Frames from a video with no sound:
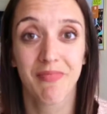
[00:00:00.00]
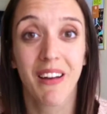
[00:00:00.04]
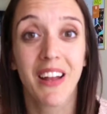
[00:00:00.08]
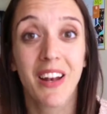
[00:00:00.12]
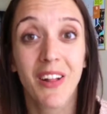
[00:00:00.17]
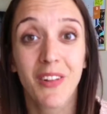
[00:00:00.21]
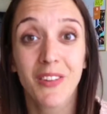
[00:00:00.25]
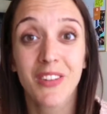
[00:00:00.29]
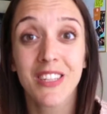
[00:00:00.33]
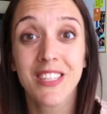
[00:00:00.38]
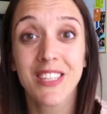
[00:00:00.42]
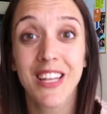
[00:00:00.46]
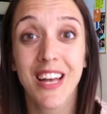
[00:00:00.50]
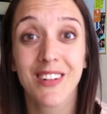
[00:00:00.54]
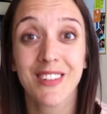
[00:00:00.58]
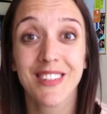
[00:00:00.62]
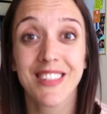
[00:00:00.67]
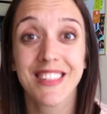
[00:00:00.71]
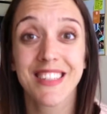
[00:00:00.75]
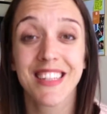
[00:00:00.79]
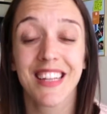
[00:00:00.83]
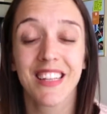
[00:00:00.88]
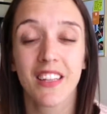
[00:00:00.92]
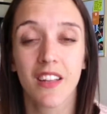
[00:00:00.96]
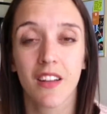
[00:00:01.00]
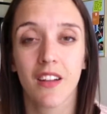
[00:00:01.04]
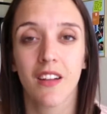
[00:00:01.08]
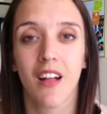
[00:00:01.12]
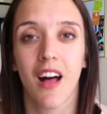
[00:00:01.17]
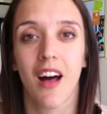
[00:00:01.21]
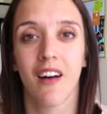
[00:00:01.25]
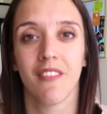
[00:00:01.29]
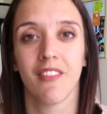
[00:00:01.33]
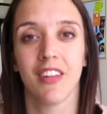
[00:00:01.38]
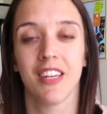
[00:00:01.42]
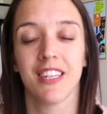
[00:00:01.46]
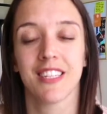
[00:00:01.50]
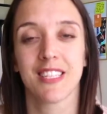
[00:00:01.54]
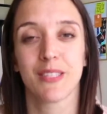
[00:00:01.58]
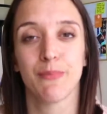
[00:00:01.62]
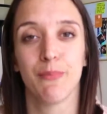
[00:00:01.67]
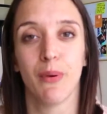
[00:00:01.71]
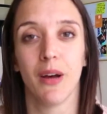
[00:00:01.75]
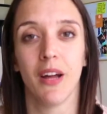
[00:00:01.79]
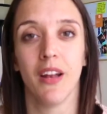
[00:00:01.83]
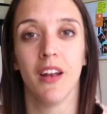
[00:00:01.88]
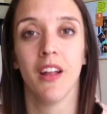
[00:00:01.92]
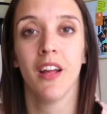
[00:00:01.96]
I know this sounds a little obvious,
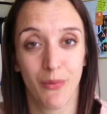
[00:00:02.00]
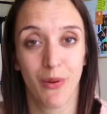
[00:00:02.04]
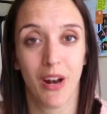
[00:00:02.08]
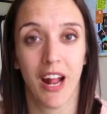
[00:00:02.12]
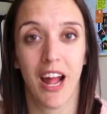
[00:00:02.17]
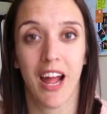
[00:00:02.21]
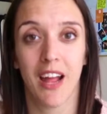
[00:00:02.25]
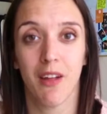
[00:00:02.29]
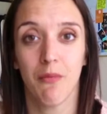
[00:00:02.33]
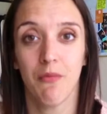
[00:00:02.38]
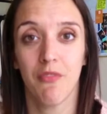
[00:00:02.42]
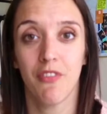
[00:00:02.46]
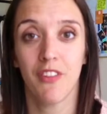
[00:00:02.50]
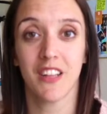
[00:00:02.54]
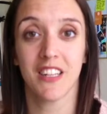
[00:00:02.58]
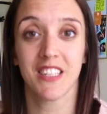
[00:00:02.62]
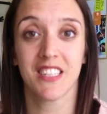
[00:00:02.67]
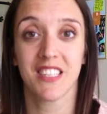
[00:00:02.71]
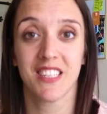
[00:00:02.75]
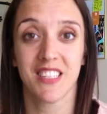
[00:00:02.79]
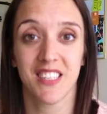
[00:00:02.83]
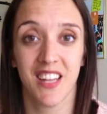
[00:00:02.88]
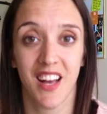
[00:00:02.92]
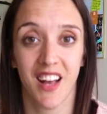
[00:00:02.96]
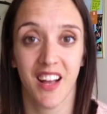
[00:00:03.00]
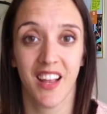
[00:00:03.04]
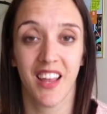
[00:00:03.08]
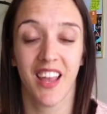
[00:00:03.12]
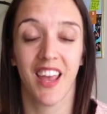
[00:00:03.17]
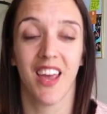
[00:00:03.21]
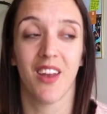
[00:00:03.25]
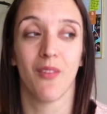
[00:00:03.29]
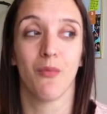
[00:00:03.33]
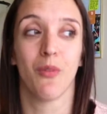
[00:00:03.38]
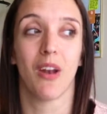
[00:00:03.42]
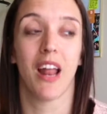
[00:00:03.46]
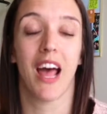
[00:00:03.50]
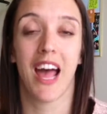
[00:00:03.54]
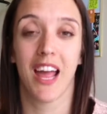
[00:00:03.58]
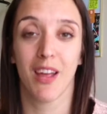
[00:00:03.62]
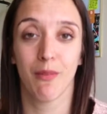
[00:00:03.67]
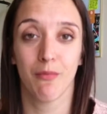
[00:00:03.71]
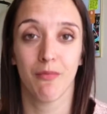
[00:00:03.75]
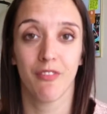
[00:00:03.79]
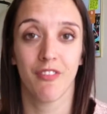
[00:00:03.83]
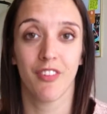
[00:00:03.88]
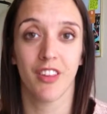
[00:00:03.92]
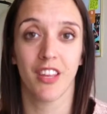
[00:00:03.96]
but when I am feeling stuck and when I
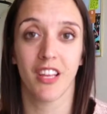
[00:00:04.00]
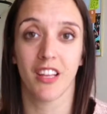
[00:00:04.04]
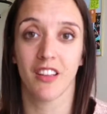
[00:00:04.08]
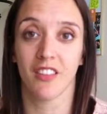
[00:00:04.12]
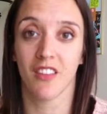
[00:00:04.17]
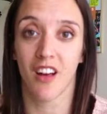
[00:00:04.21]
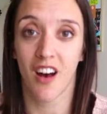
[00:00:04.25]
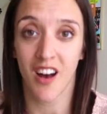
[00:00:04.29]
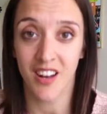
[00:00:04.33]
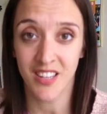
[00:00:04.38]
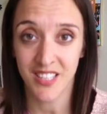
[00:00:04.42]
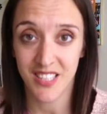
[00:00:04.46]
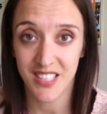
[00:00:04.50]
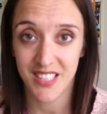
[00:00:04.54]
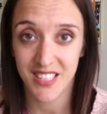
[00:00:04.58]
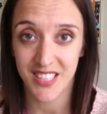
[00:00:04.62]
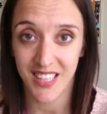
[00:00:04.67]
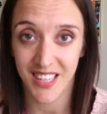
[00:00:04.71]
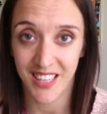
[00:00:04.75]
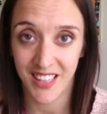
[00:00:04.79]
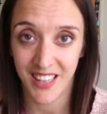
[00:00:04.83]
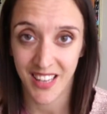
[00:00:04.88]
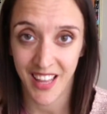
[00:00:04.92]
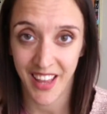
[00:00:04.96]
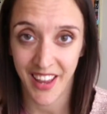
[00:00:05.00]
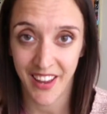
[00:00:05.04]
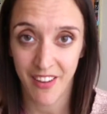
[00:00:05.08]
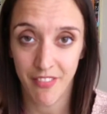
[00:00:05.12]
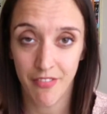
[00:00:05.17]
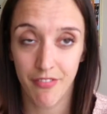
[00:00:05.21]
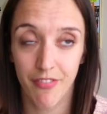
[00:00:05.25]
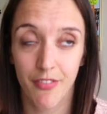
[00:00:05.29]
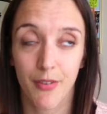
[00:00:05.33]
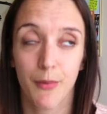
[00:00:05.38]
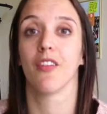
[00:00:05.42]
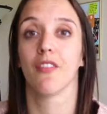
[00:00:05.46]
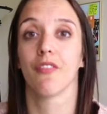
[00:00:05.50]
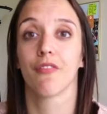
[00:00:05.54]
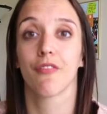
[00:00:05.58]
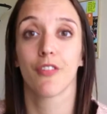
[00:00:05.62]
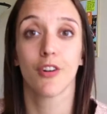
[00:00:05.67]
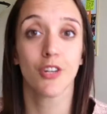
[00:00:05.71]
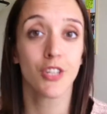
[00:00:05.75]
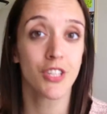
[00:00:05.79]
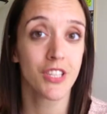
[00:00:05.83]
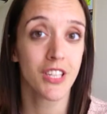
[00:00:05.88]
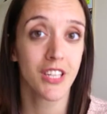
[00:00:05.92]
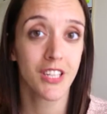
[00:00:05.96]
am feeling lost in life, the
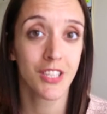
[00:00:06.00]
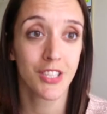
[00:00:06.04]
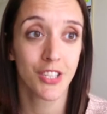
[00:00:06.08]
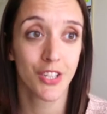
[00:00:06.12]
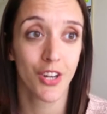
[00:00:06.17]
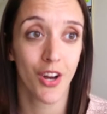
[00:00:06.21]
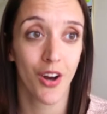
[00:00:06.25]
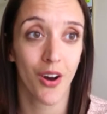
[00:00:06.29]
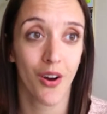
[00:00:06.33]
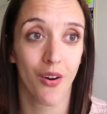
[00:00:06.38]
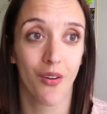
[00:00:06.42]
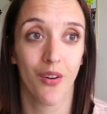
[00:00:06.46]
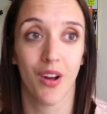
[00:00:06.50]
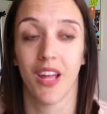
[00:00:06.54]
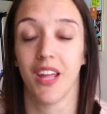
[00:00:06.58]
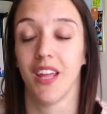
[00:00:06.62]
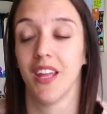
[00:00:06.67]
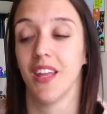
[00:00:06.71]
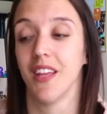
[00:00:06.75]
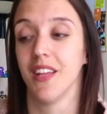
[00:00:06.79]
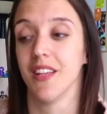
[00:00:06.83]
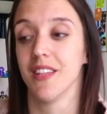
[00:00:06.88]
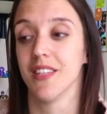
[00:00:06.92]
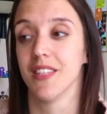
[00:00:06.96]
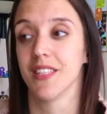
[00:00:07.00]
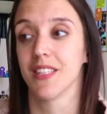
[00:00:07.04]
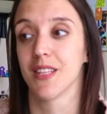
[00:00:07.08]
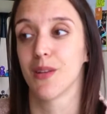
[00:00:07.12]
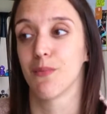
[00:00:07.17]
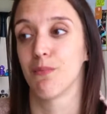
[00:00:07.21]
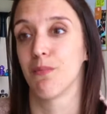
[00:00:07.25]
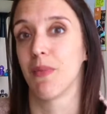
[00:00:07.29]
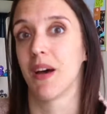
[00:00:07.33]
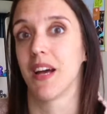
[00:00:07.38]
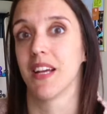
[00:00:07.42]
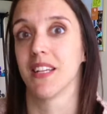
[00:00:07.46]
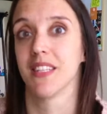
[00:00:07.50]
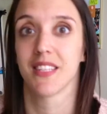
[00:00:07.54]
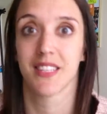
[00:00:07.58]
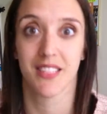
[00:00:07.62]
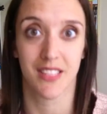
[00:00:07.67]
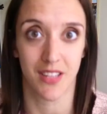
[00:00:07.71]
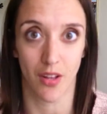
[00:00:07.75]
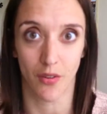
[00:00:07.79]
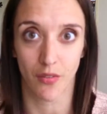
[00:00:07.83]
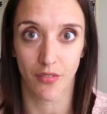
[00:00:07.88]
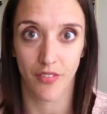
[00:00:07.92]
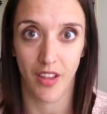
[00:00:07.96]
first thing to go is my
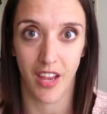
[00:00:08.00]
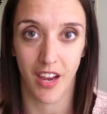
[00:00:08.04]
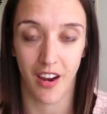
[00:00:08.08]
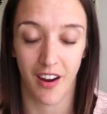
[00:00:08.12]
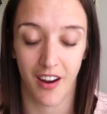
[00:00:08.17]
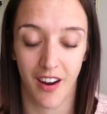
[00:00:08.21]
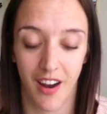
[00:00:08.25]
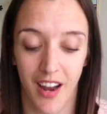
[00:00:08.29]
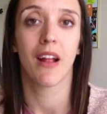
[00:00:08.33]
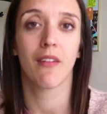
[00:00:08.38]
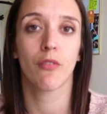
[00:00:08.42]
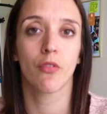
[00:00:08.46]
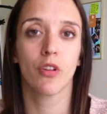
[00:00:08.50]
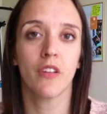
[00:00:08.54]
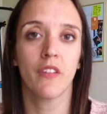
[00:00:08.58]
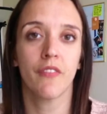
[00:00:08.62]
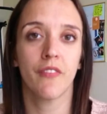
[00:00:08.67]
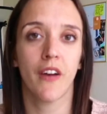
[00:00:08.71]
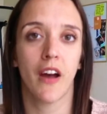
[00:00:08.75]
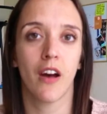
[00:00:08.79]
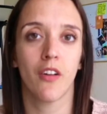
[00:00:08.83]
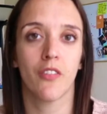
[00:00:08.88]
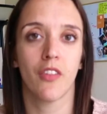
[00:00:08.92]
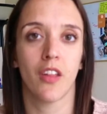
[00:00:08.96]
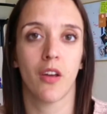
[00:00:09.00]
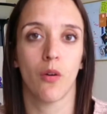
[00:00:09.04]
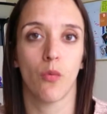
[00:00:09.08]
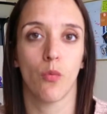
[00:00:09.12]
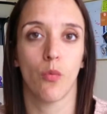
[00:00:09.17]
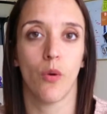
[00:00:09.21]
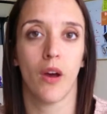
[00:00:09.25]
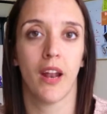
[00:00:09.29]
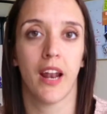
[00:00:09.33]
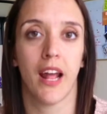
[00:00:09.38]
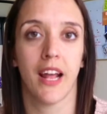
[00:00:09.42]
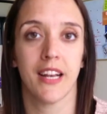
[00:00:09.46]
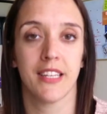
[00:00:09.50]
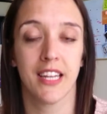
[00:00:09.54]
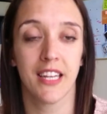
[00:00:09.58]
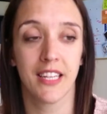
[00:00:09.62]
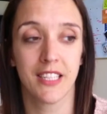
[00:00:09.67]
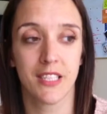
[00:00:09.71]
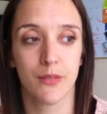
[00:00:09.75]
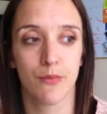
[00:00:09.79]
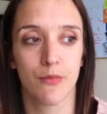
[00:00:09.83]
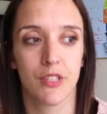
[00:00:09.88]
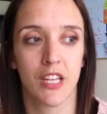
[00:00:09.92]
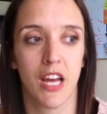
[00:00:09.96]
self-care. I really found that when I
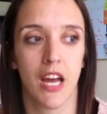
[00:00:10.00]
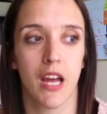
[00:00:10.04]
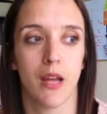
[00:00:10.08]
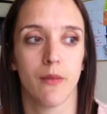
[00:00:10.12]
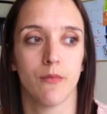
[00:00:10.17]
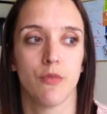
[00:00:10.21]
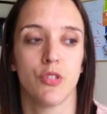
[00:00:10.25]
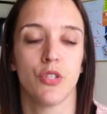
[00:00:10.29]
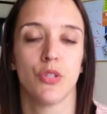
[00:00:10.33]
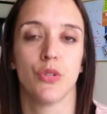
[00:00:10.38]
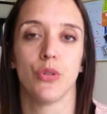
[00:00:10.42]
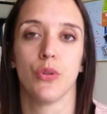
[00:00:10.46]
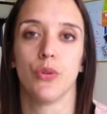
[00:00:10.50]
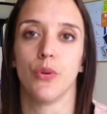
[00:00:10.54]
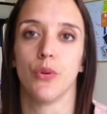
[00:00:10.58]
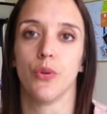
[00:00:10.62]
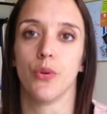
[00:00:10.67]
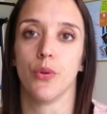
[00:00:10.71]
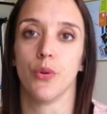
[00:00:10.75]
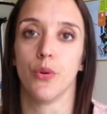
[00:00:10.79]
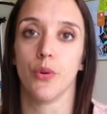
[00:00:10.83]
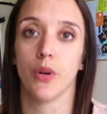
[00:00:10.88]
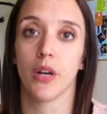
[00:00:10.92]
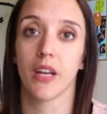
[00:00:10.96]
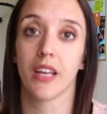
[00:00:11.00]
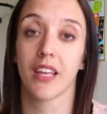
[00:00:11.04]
take some time to